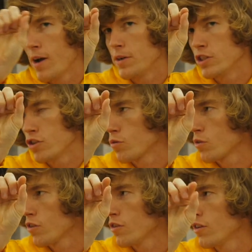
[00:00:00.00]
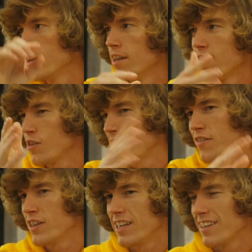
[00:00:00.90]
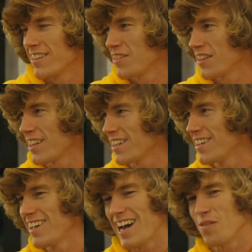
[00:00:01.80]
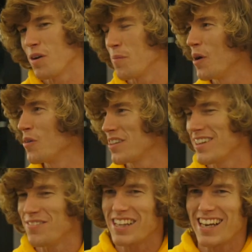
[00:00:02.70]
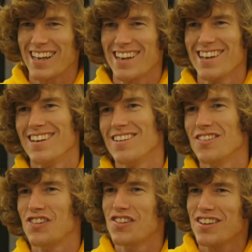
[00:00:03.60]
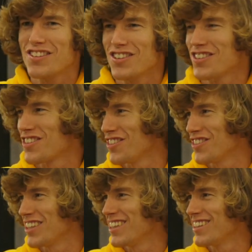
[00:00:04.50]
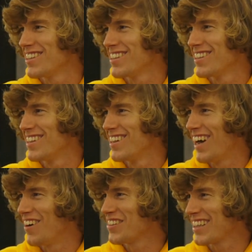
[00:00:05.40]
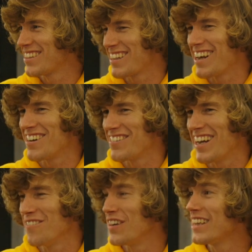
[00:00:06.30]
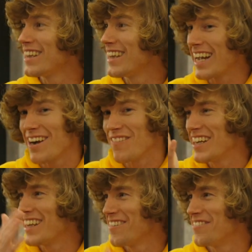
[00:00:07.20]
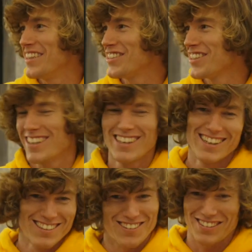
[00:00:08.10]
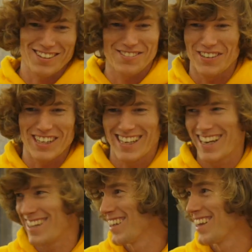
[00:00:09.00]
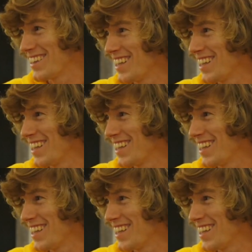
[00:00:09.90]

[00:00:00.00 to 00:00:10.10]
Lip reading: how many shirts were sold. So I never did it because I was like, I didn't want to post it and be like 6 shirts sold, you know? Oh shit. I was like scared of that, but they got rid of that feature, so I was like, fuck yeah. So I like